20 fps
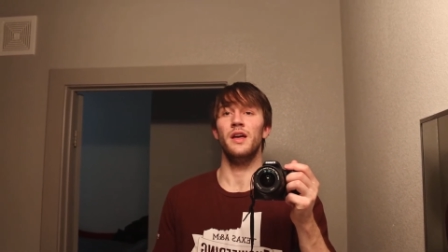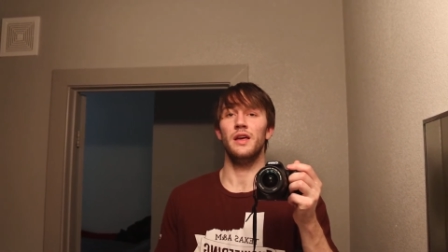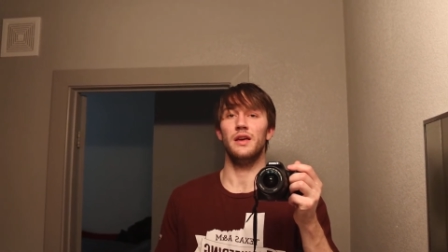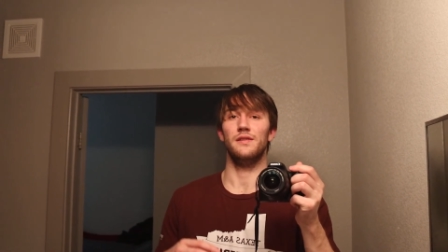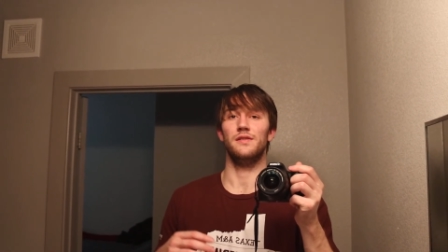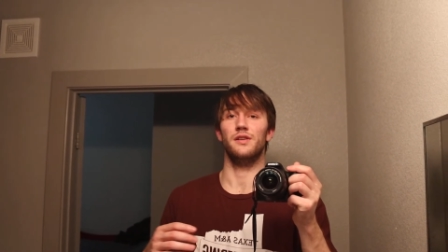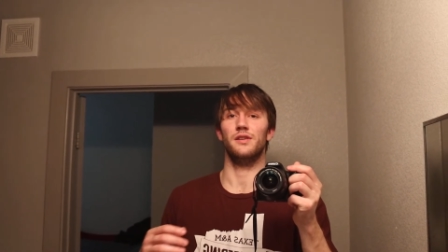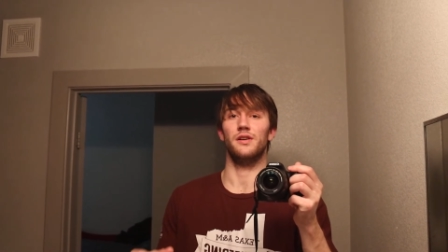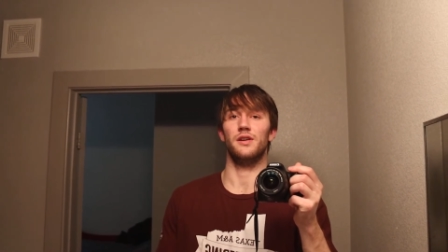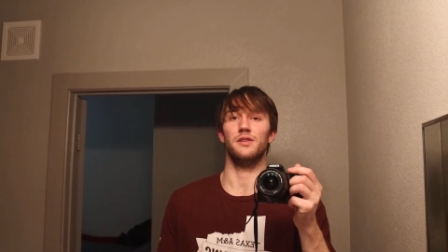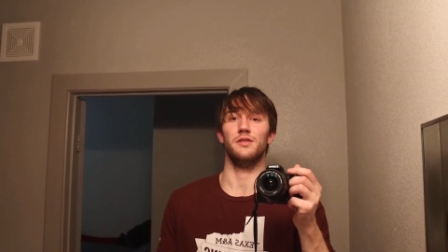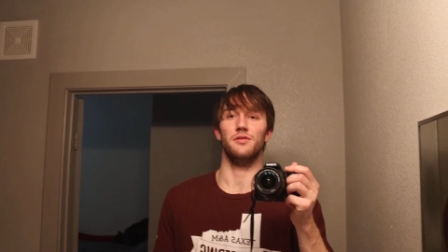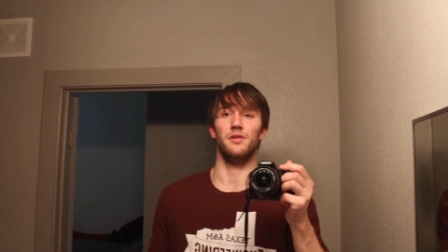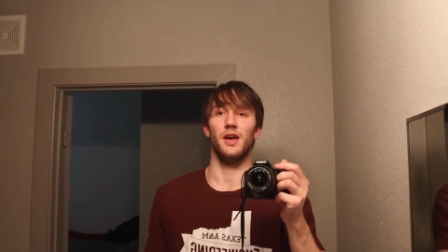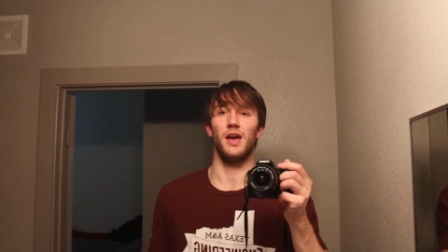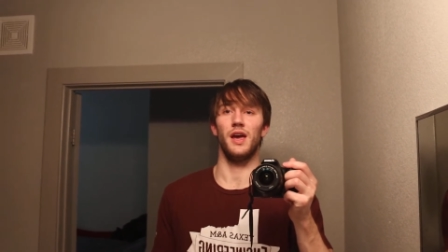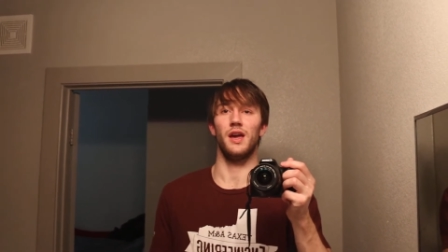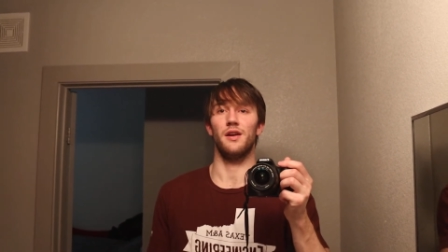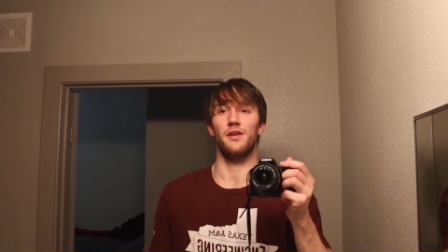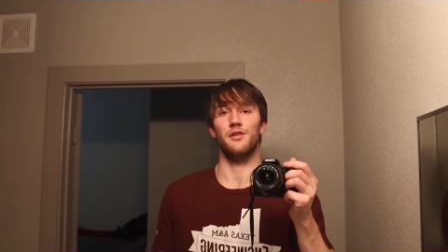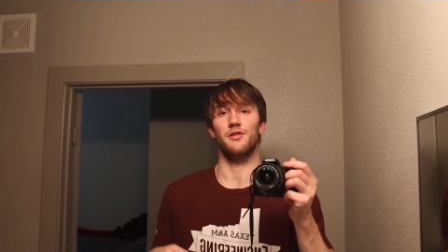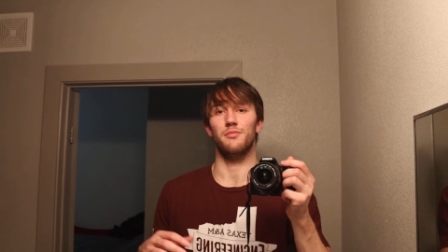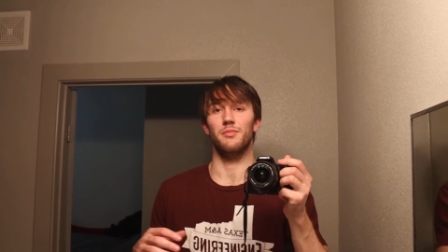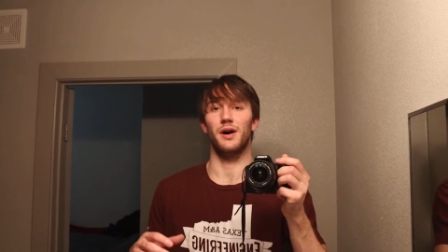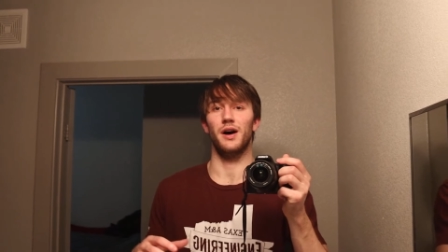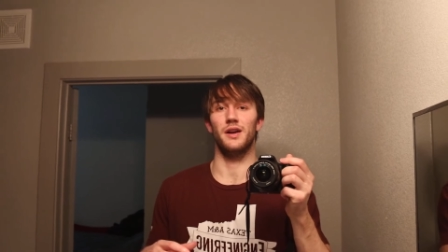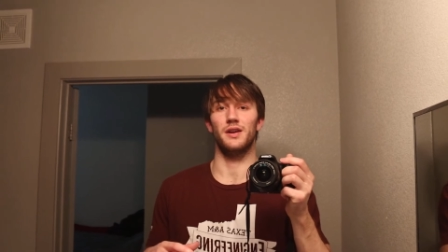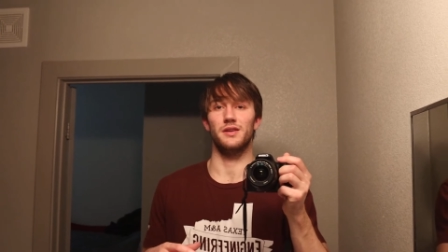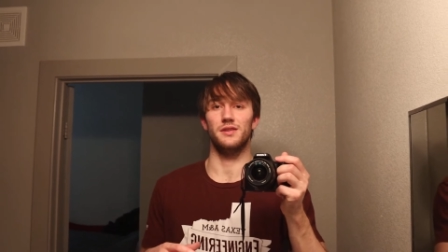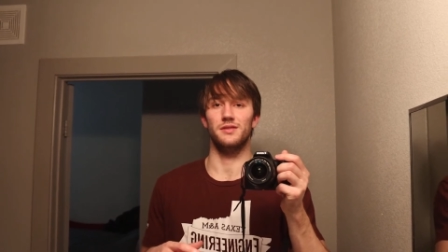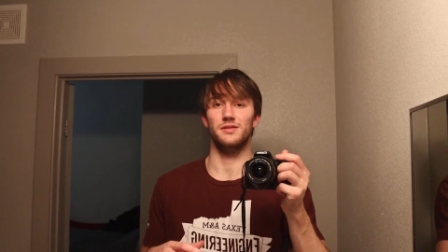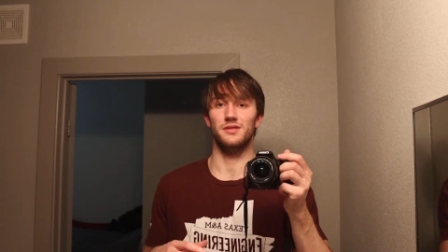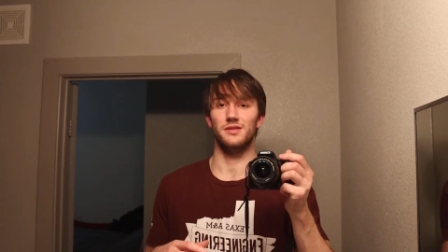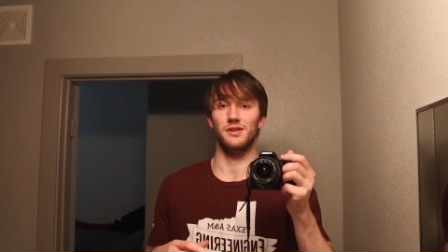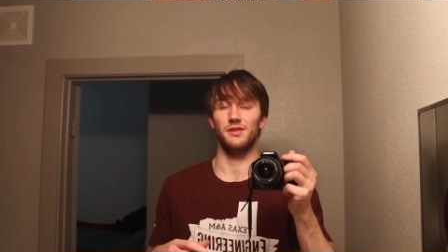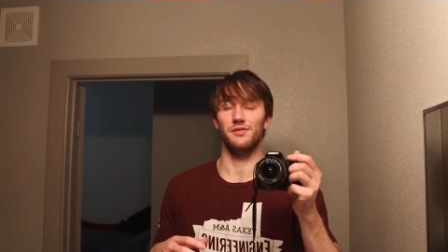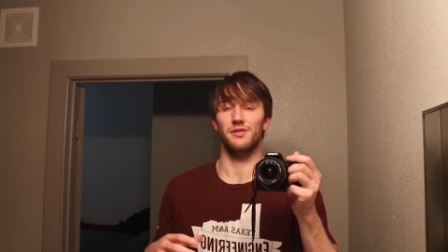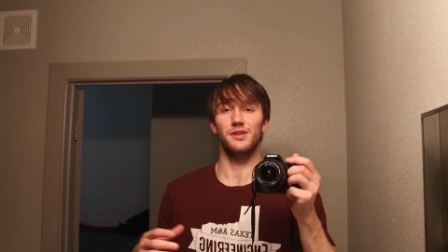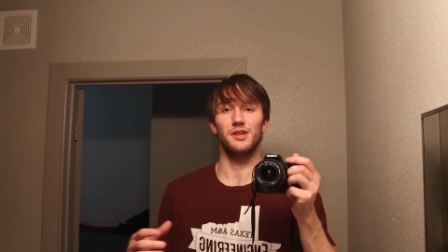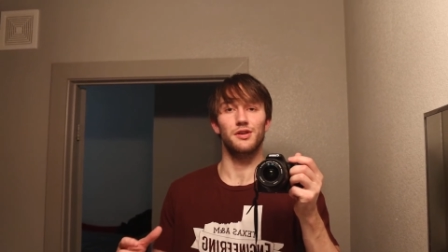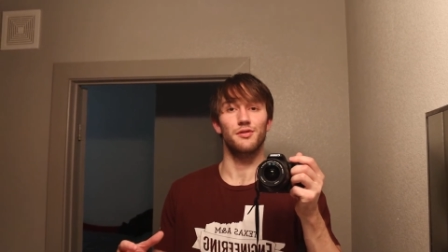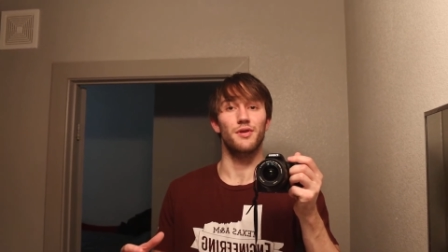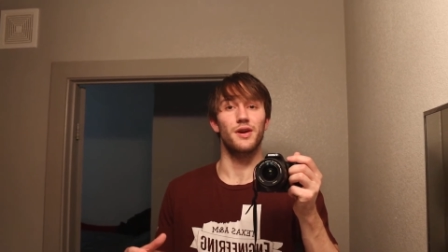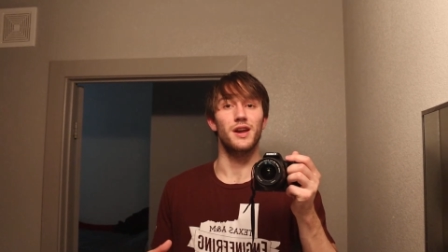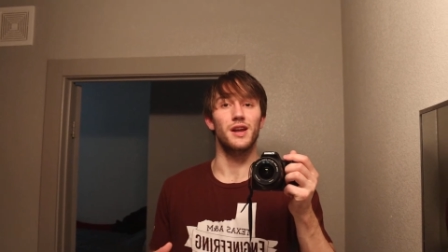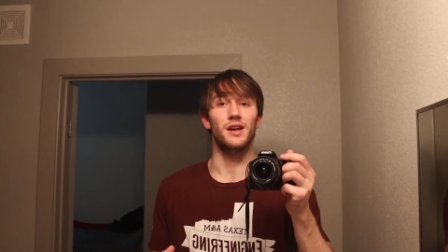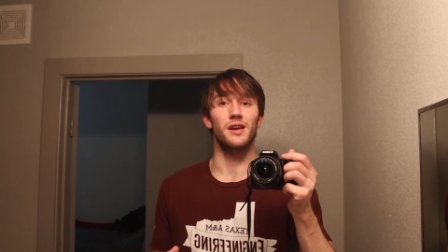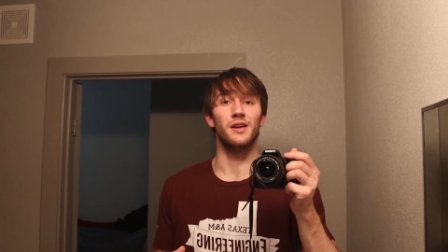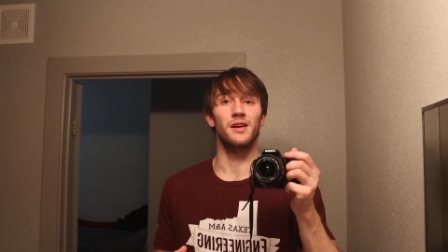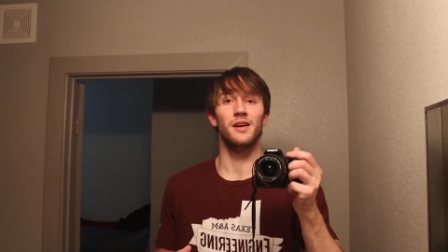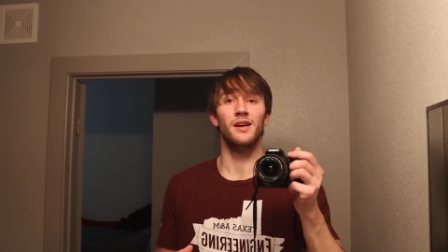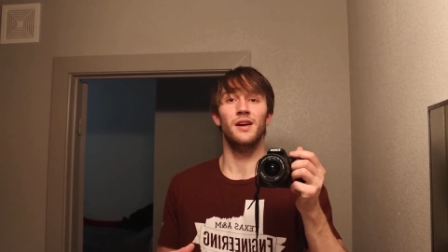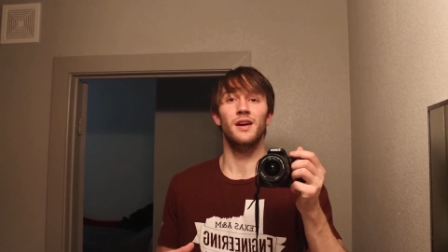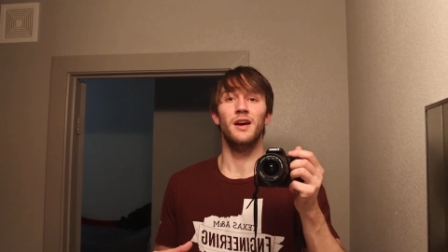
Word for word: you've done all you can and your body's, you know, deteriorating.